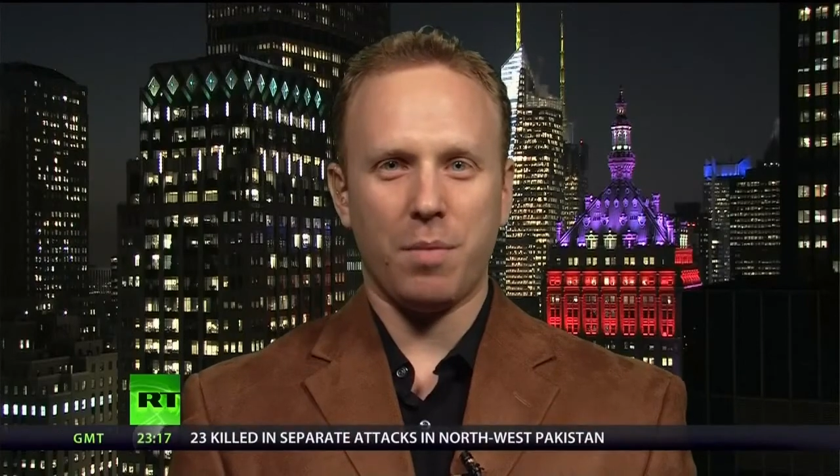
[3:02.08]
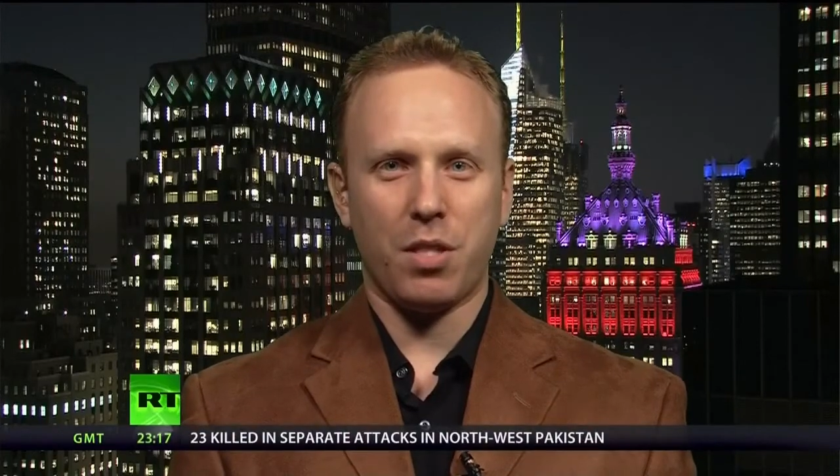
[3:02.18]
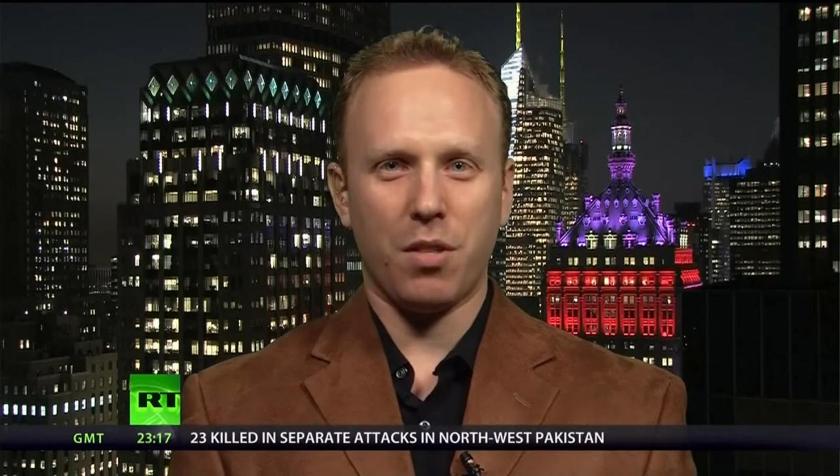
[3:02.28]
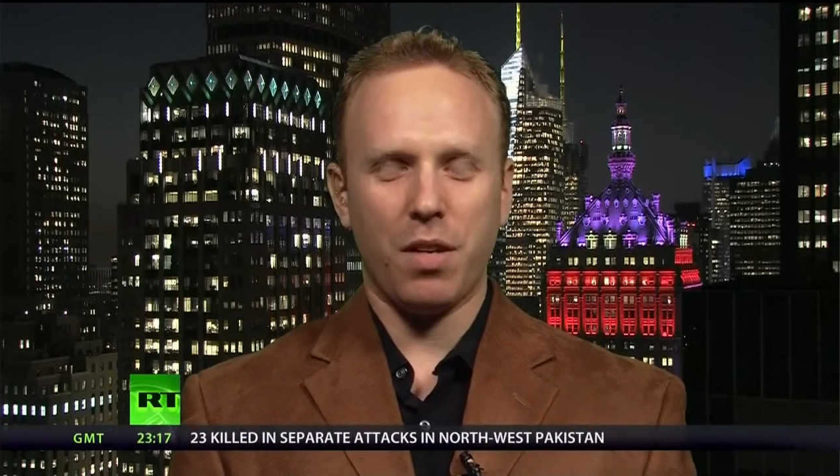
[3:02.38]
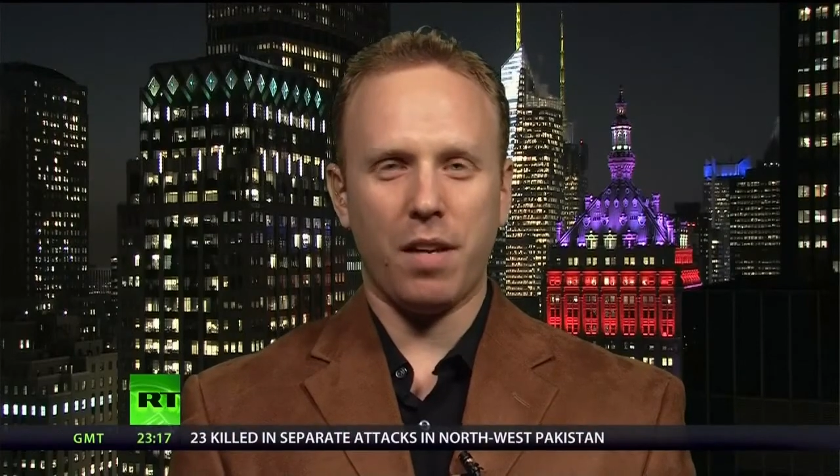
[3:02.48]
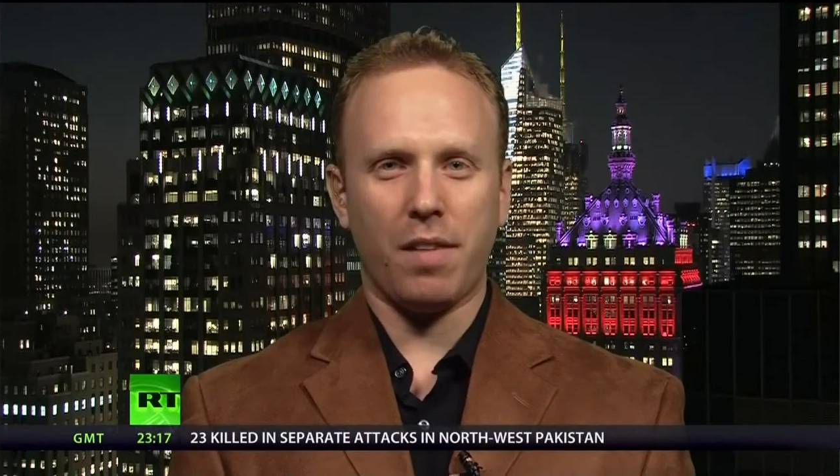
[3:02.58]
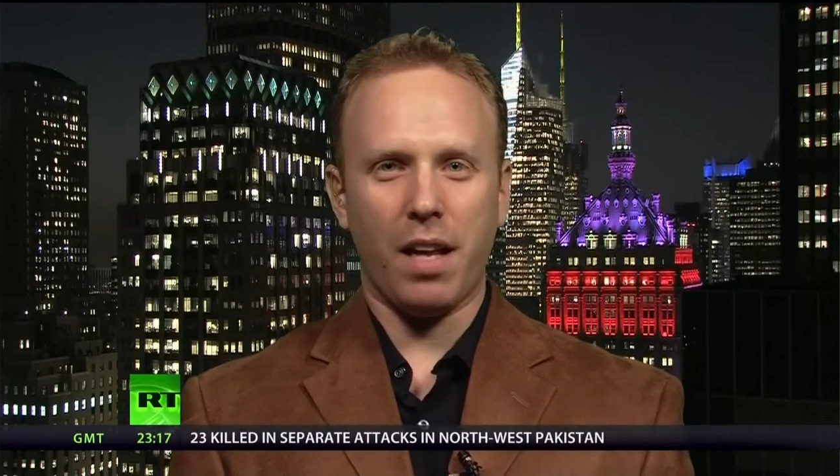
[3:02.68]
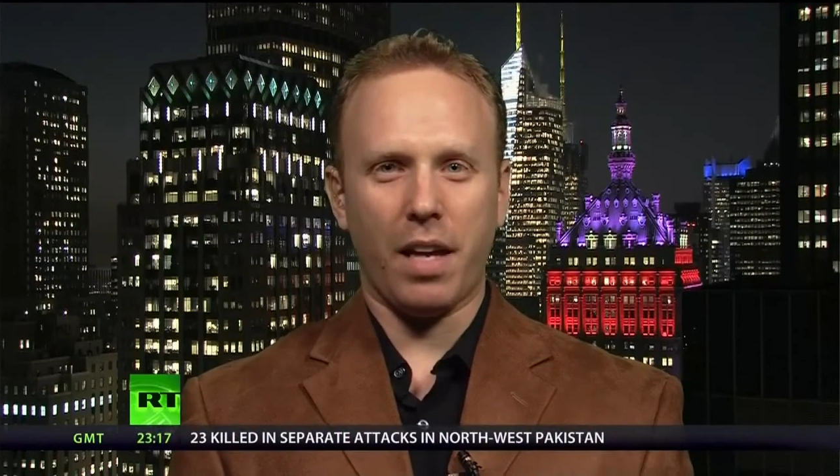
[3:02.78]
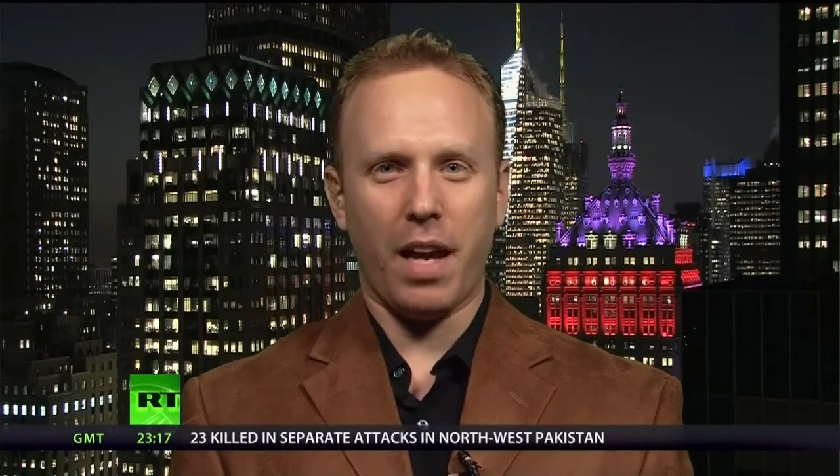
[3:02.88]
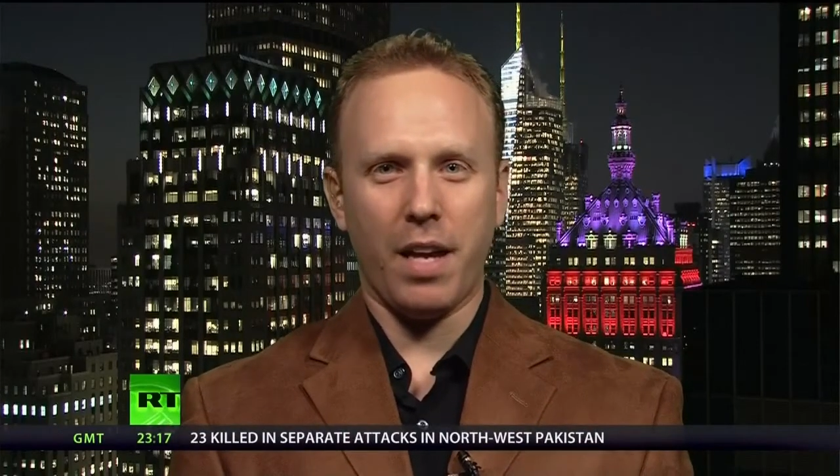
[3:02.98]
serious
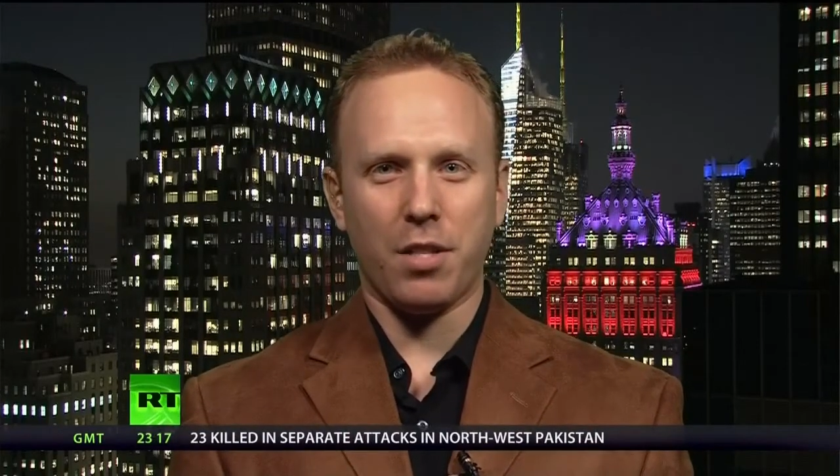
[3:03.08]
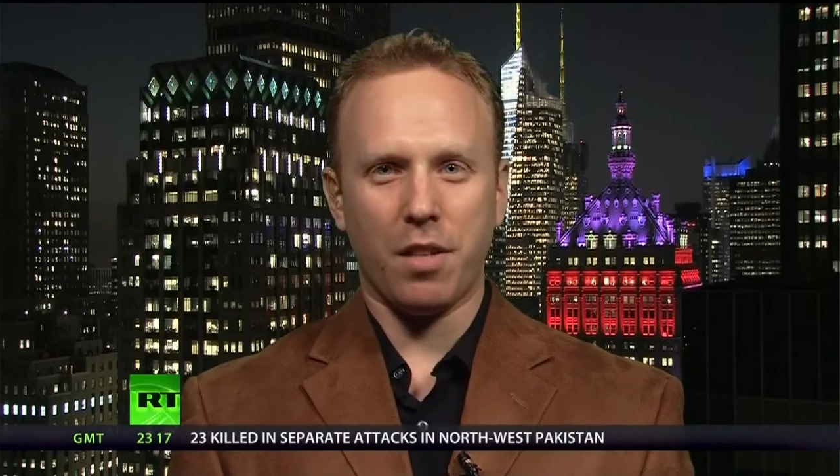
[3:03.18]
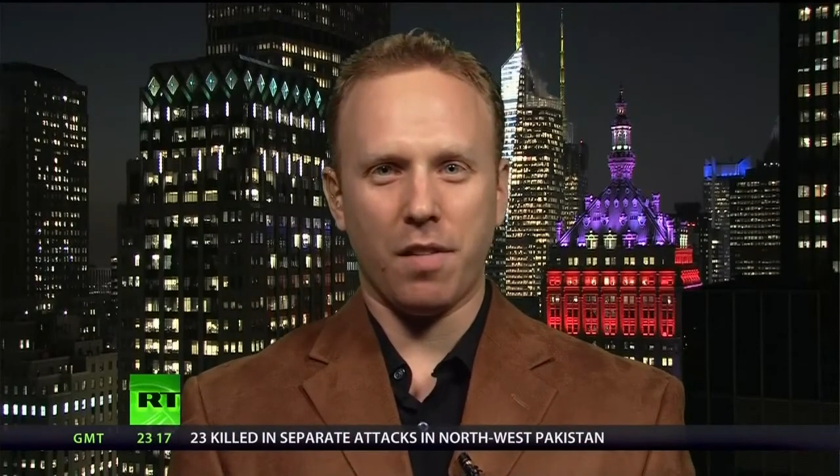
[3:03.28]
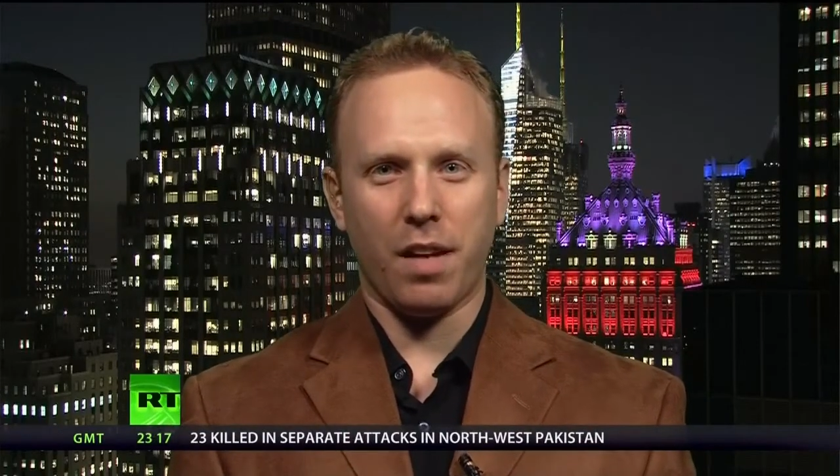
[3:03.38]
allegations